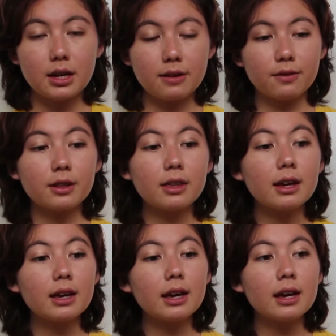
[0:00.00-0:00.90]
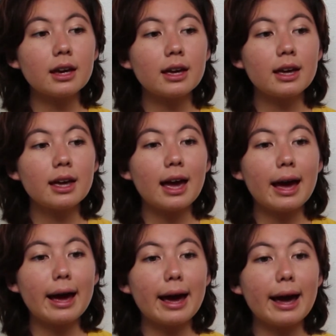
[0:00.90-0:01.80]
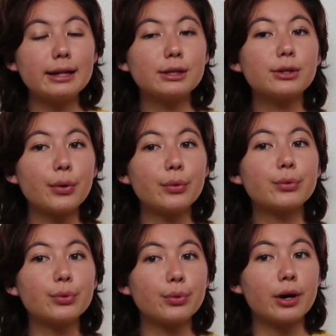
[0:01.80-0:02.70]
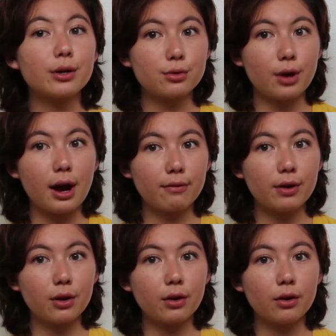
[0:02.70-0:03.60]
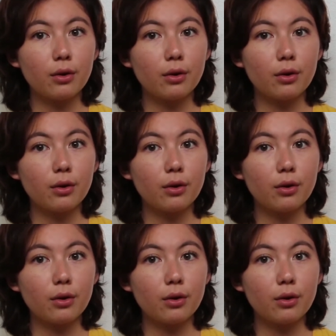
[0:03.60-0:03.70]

If you're thinking, I don't want traffic,